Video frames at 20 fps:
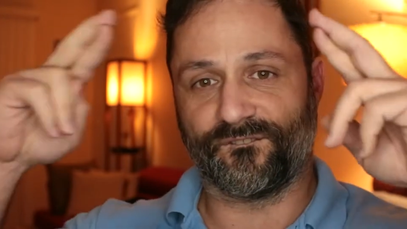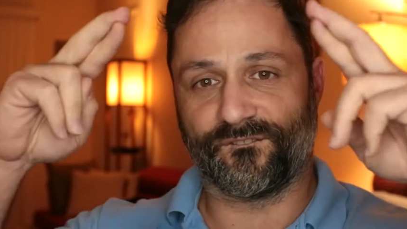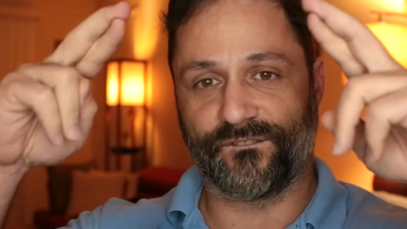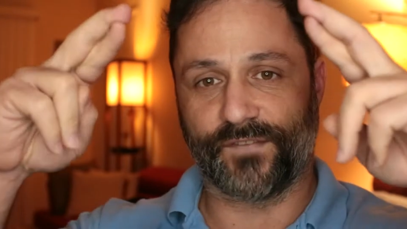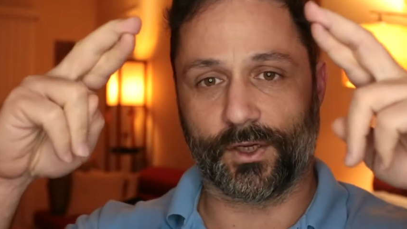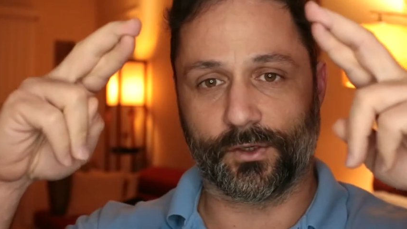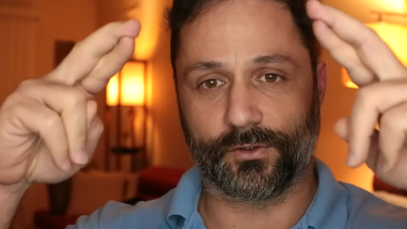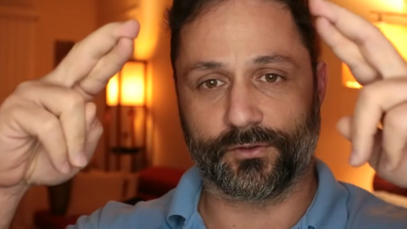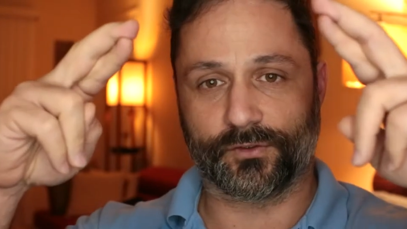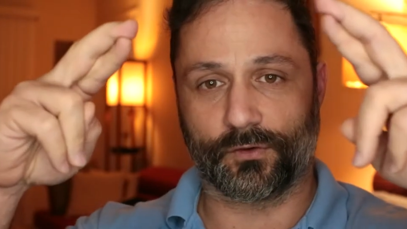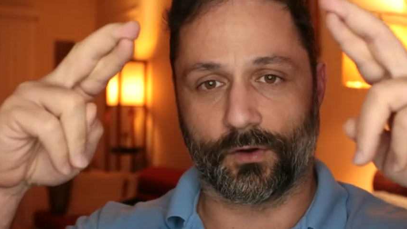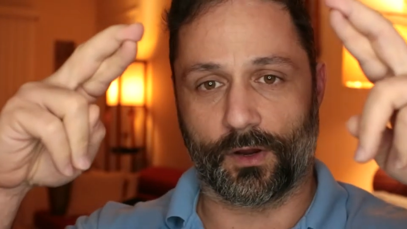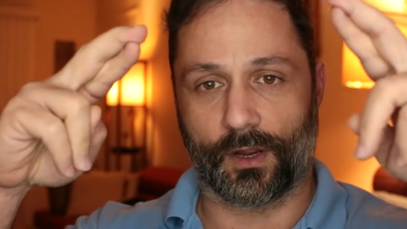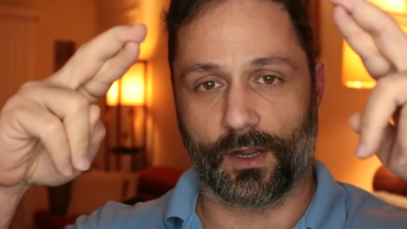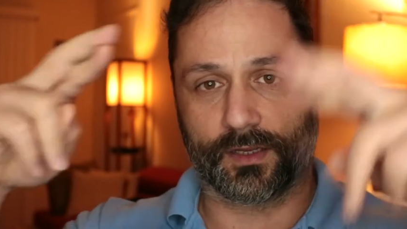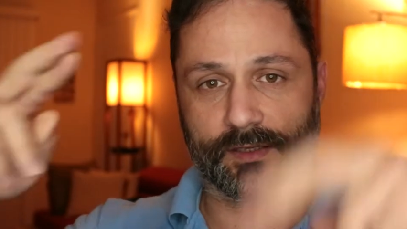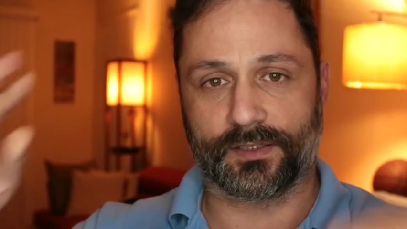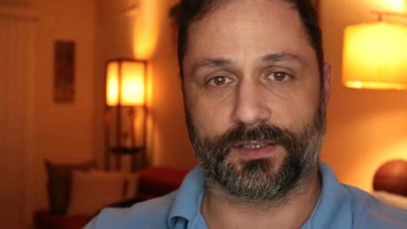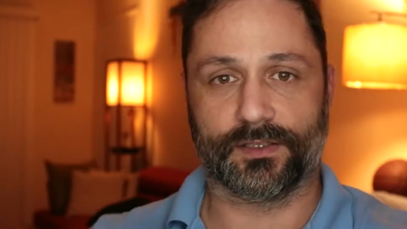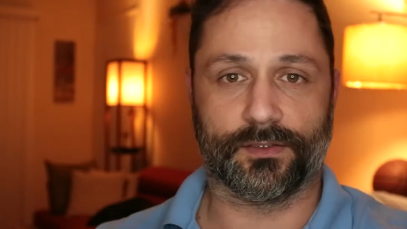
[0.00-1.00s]
Fingers
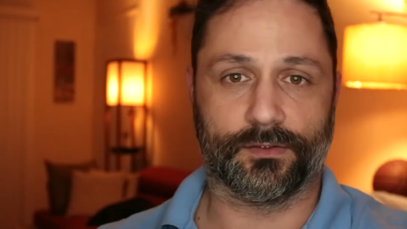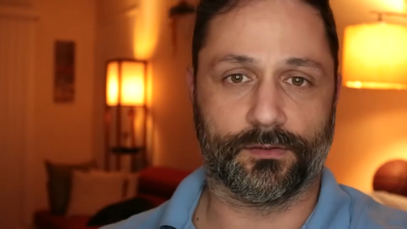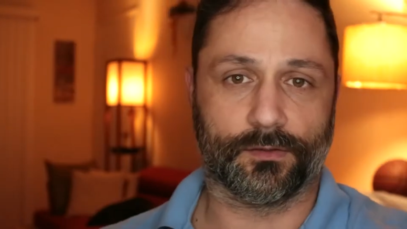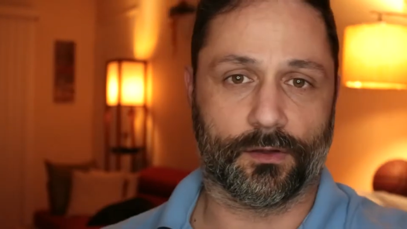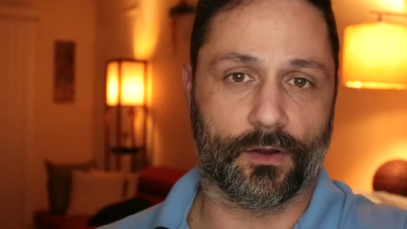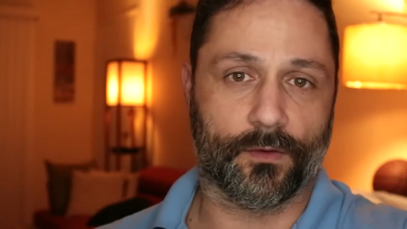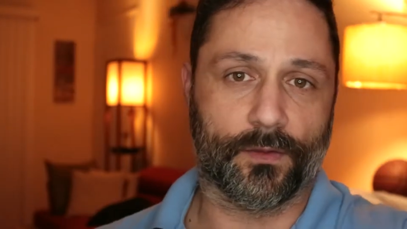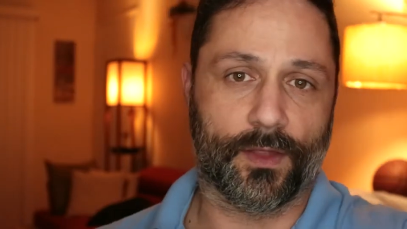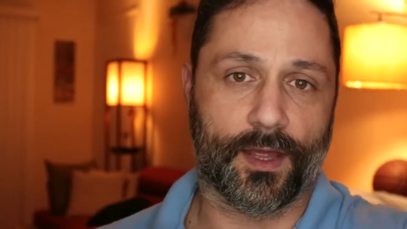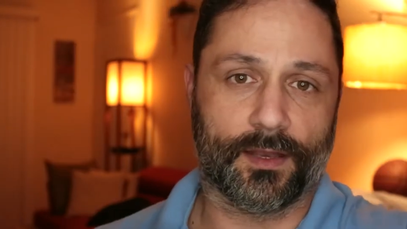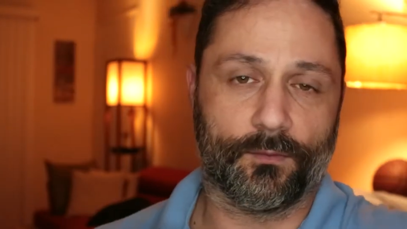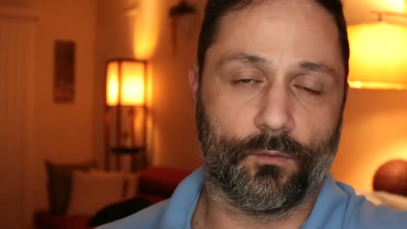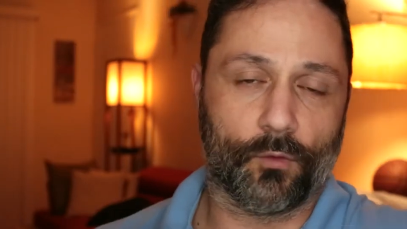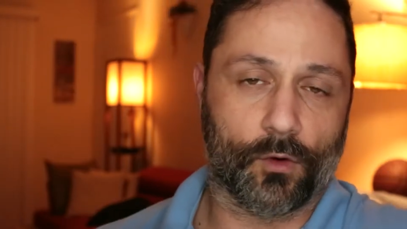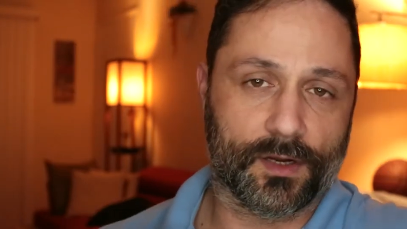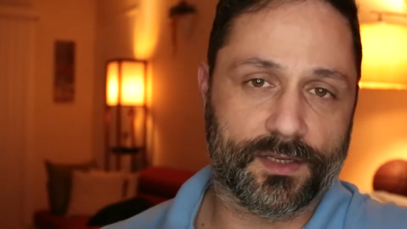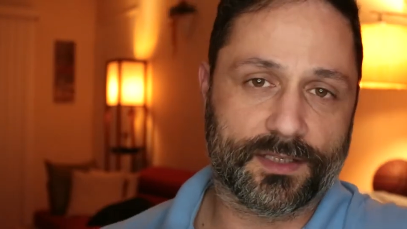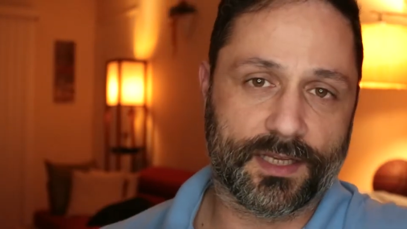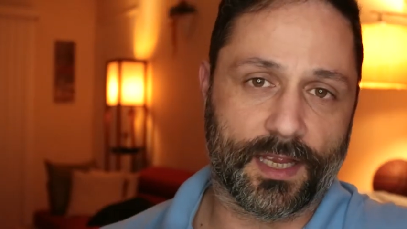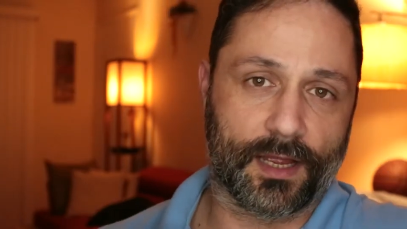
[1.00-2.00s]
crossed, all that
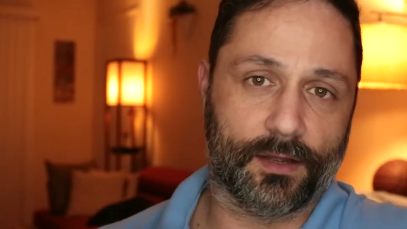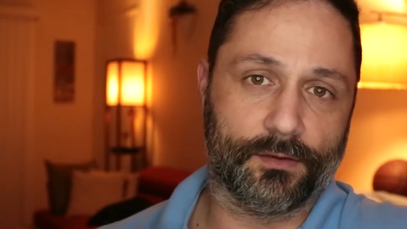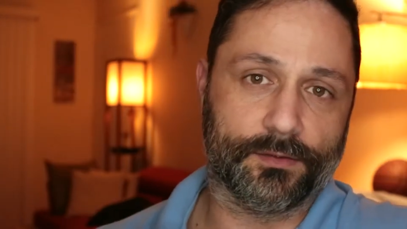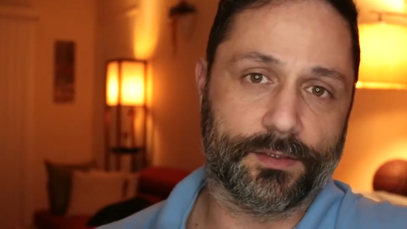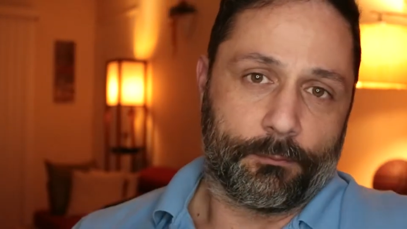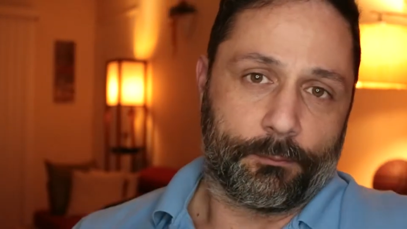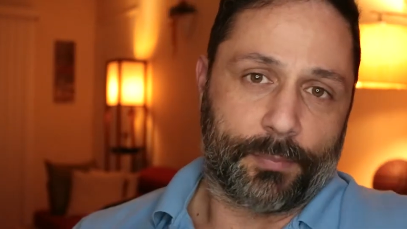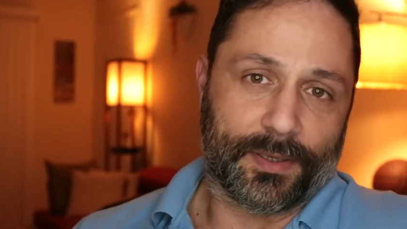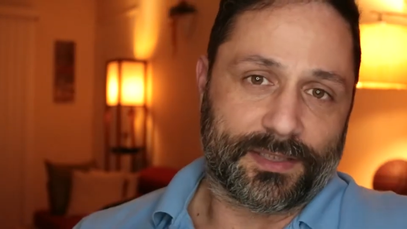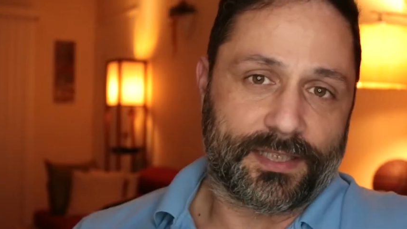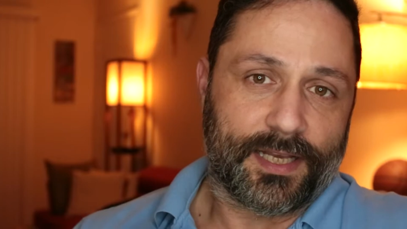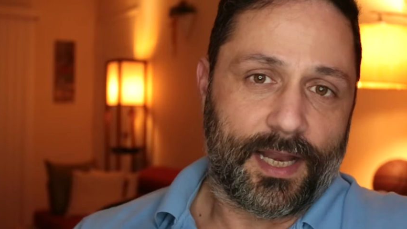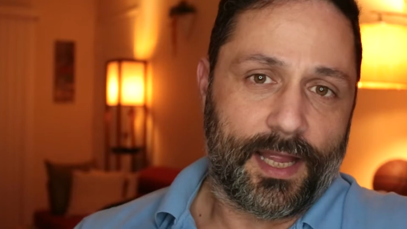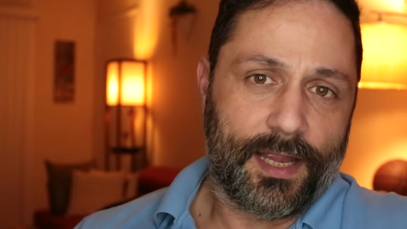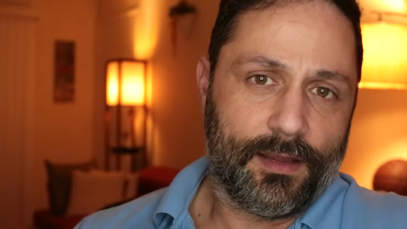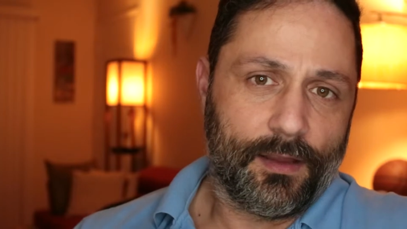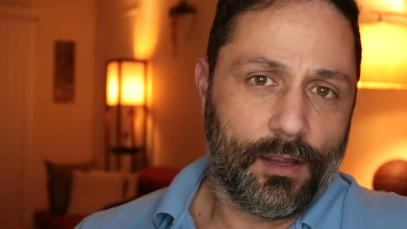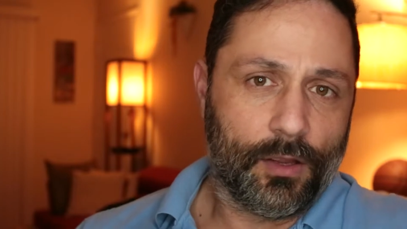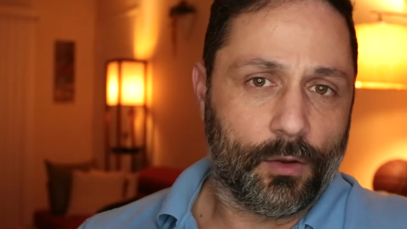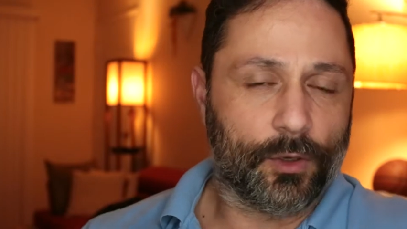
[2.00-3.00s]
works out. But
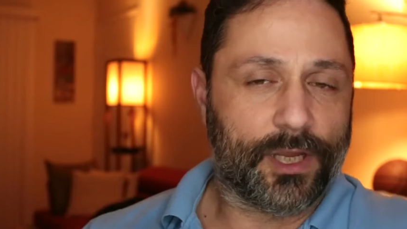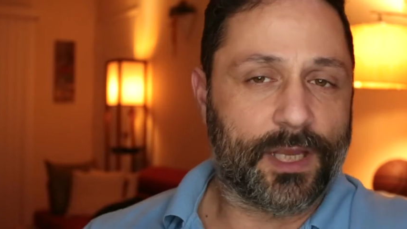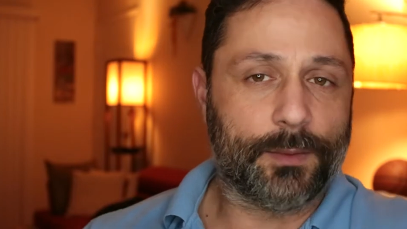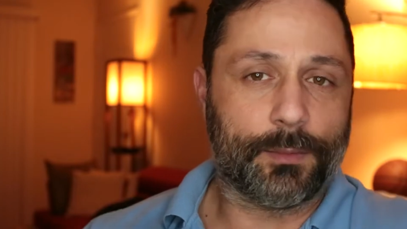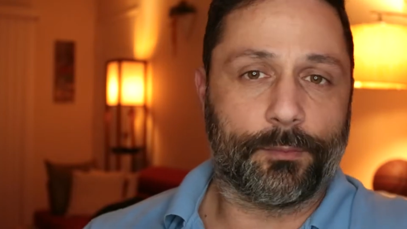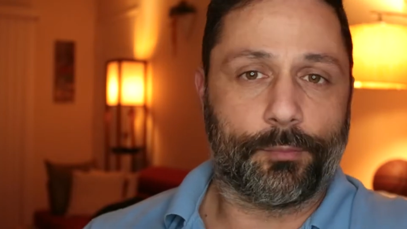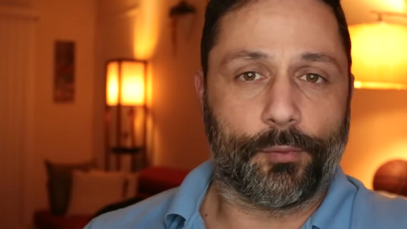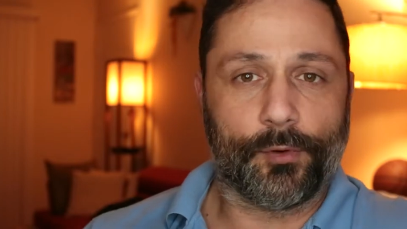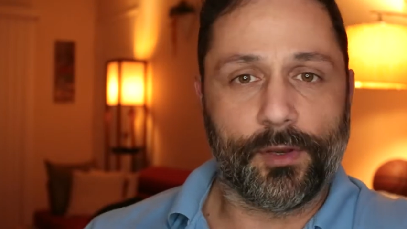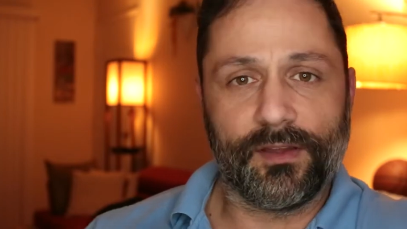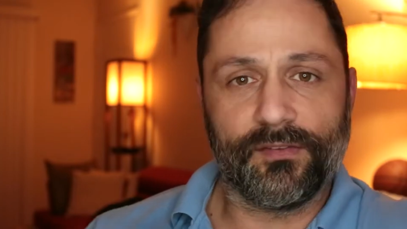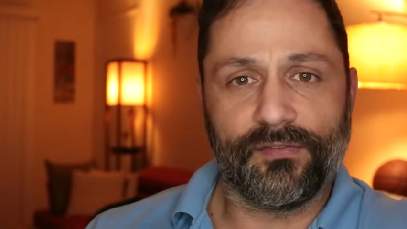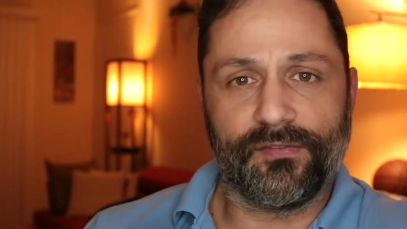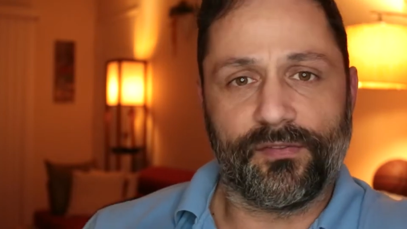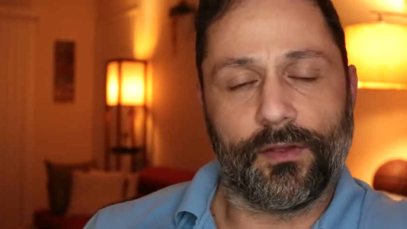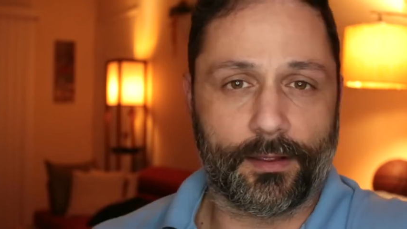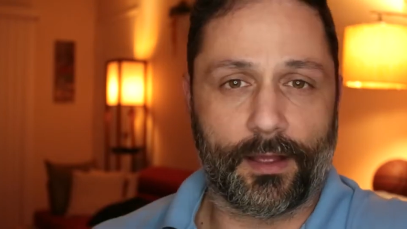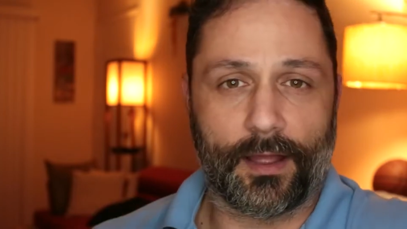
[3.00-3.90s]
today, we'll keep it brief.